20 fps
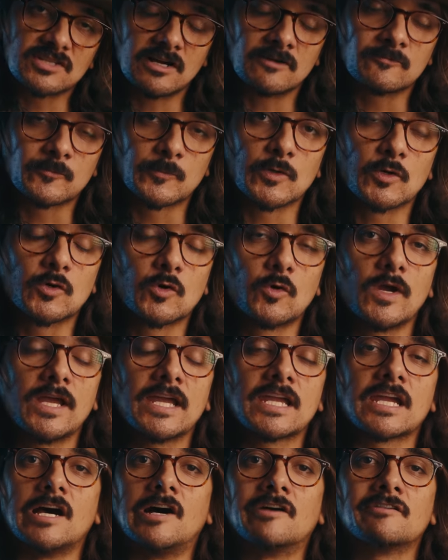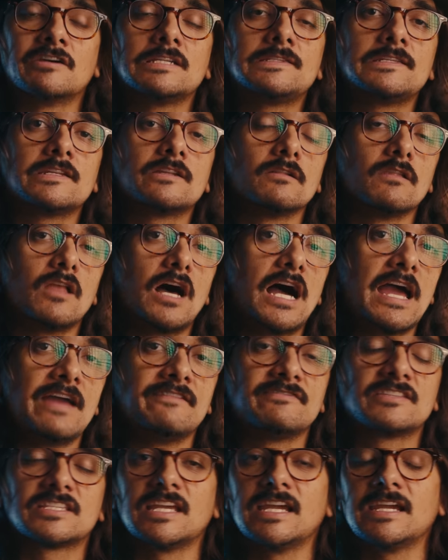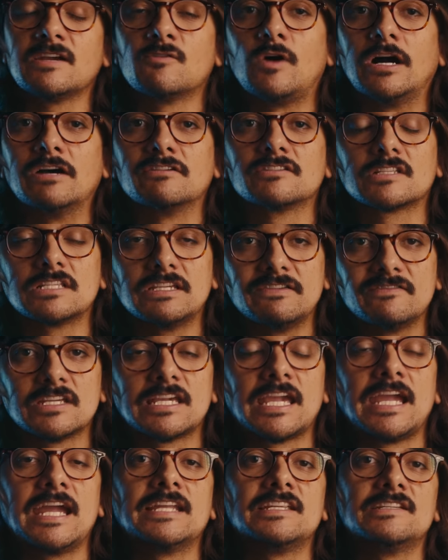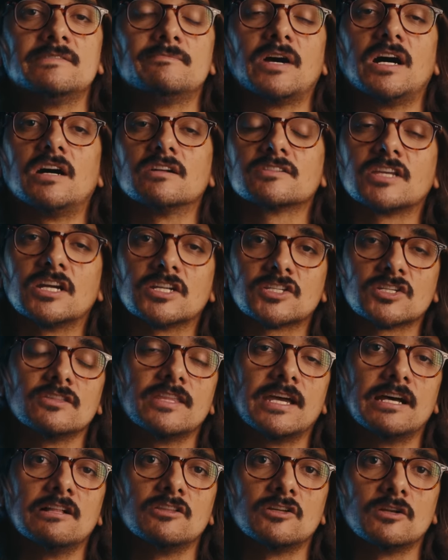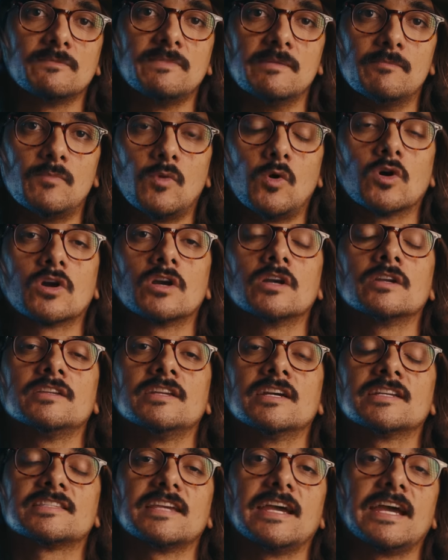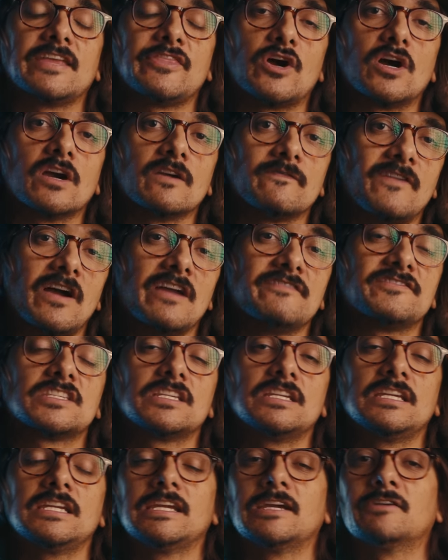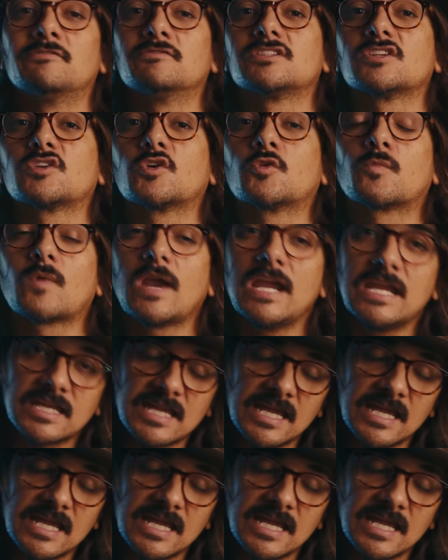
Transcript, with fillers: off, real quick, I already did a live saying while I was leaving Canon, but I'll touch on that a little bit more. Yes, I had the R5C. It was a great